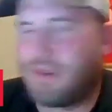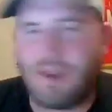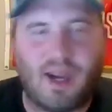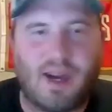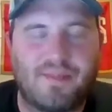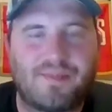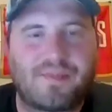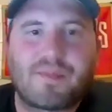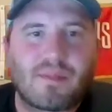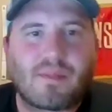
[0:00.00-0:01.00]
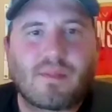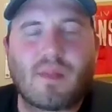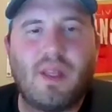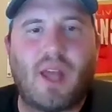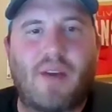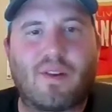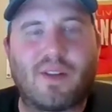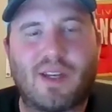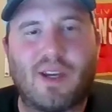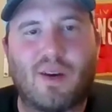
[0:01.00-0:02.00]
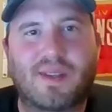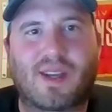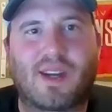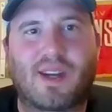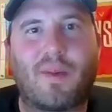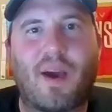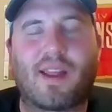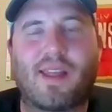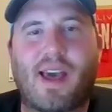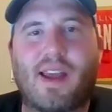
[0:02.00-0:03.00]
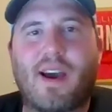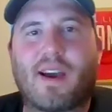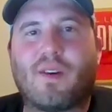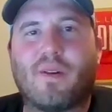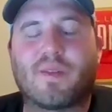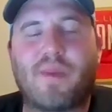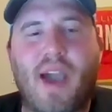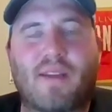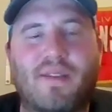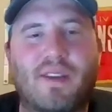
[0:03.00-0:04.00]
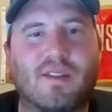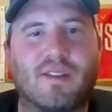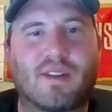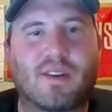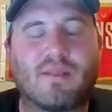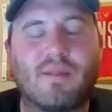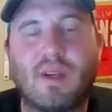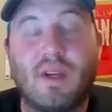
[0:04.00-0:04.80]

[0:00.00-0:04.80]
You never really know what's going to come out of that Colts backfield or